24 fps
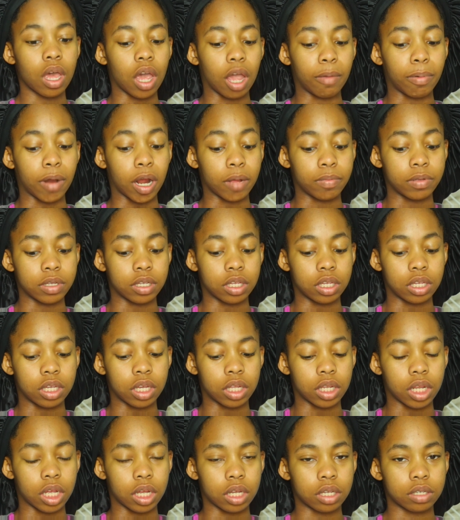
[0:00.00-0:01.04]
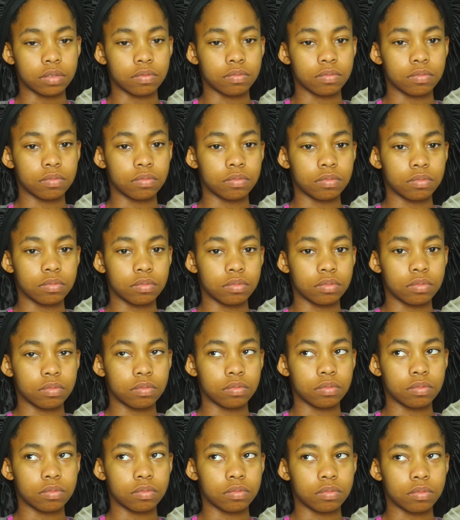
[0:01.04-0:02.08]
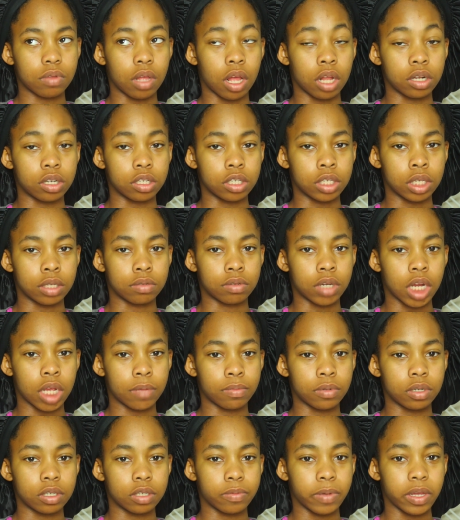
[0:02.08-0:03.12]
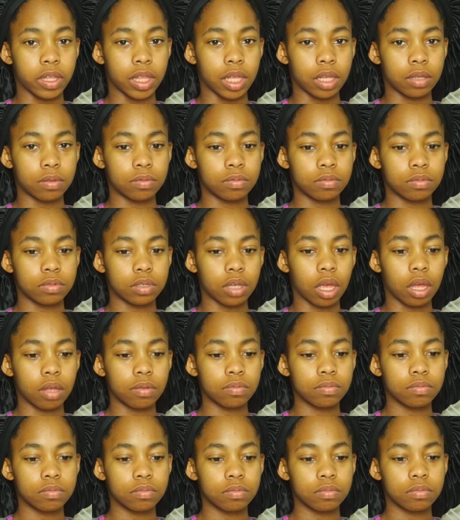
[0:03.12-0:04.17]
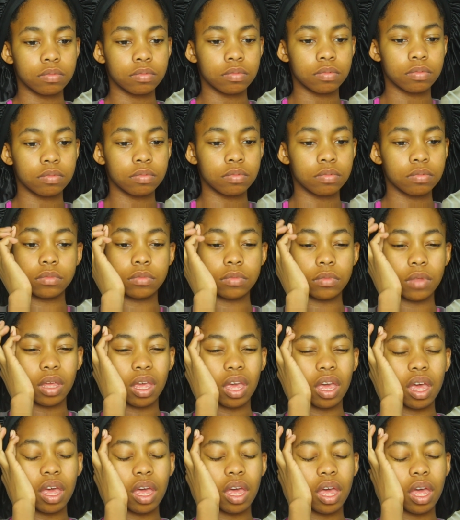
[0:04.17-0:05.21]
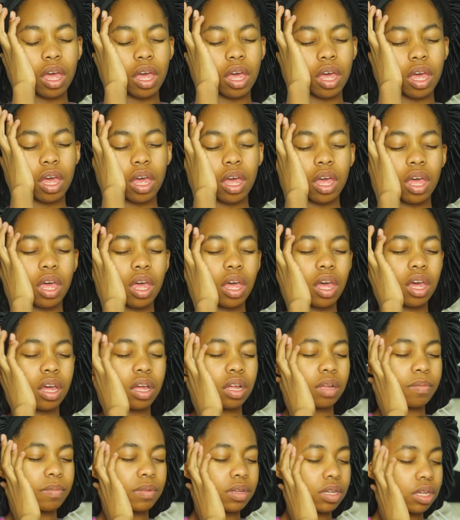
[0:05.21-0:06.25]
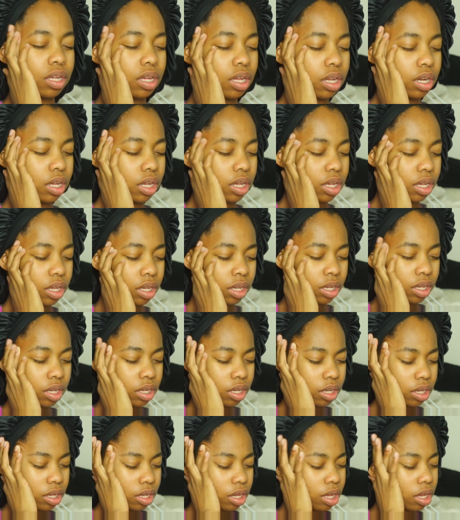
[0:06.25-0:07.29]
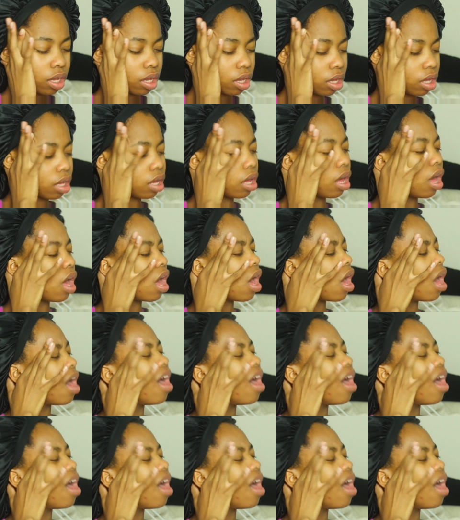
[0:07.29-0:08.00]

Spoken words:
I probably could get like 100 subscribers by then. So, my headache.